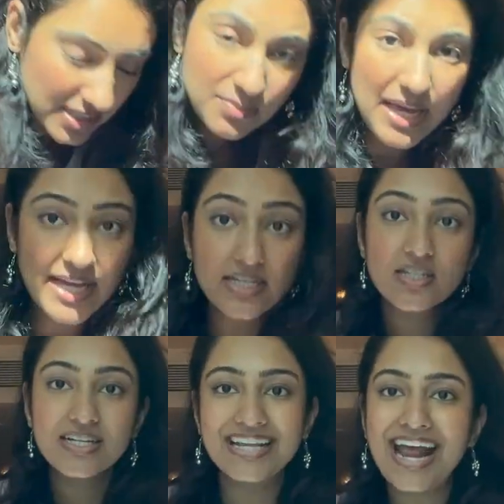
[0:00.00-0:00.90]
bag
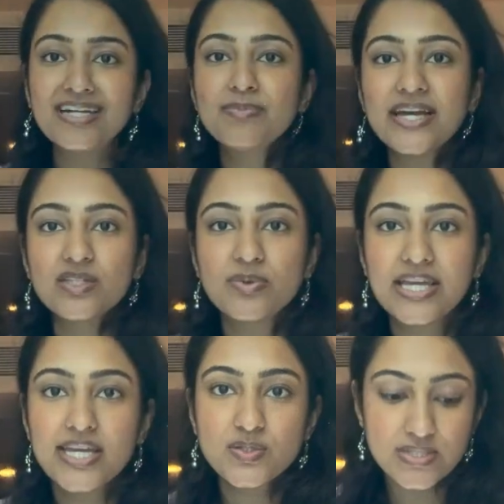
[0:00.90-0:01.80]
cracked, by the
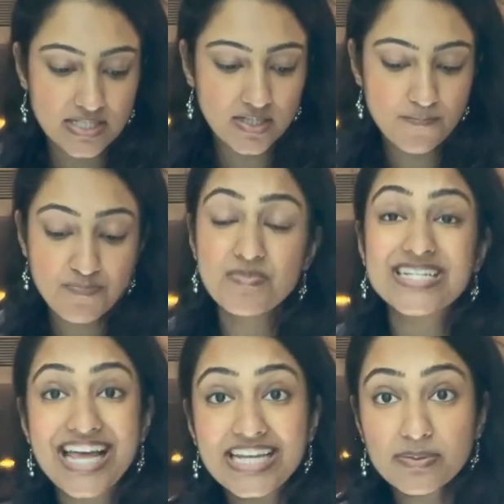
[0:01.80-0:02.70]
way. It was a
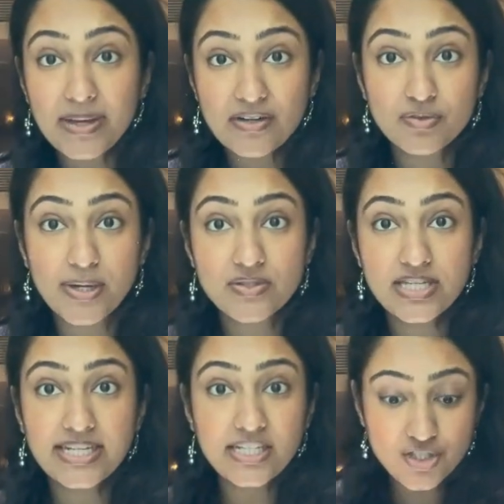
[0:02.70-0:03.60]
metallic bag from
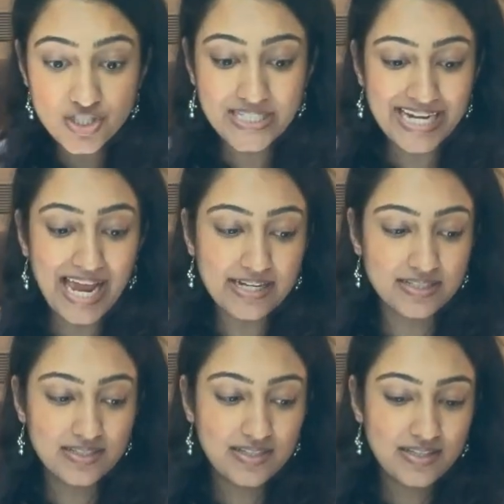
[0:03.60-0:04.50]
outside and it just cracked.
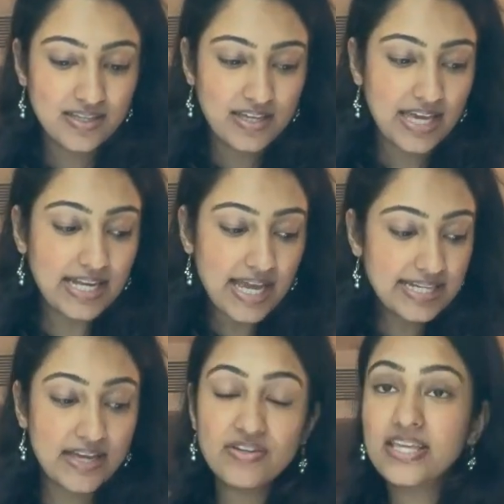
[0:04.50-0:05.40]
And I
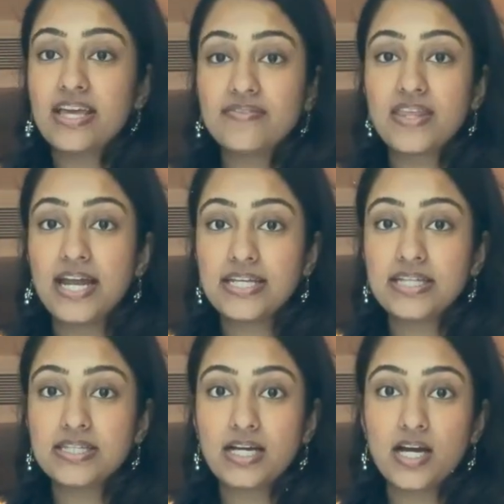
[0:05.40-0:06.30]
never gave that
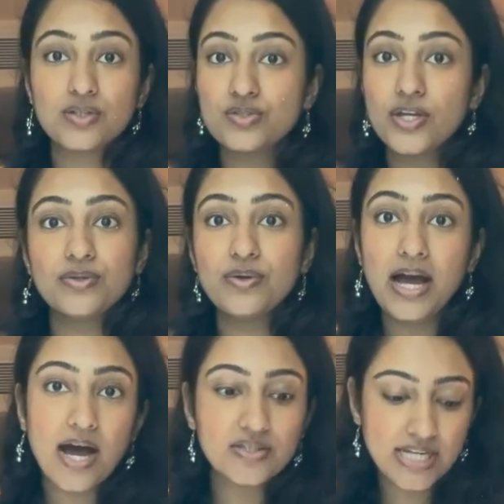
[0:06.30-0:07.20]
in the cargo, so I don't know
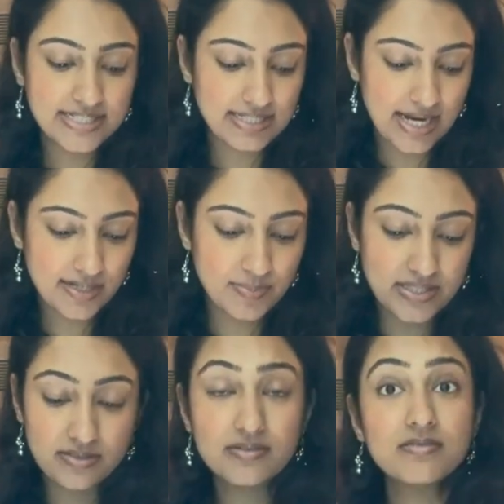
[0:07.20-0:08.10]
how that cracked,
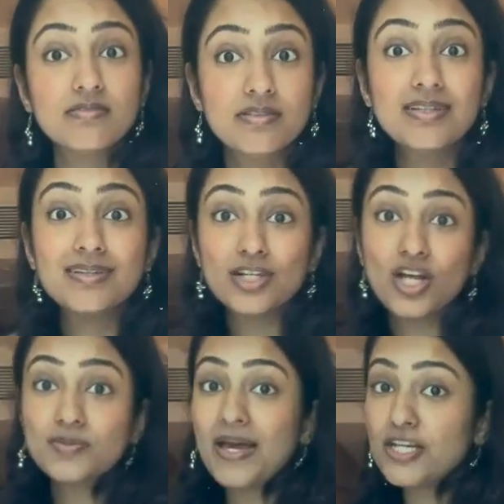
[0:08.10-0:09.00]
but
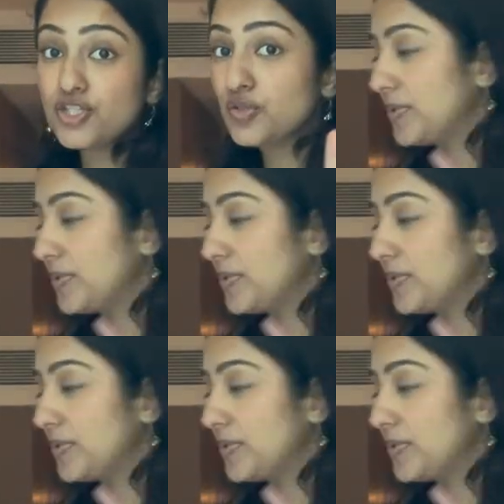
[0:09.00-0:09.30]
cloth bag should be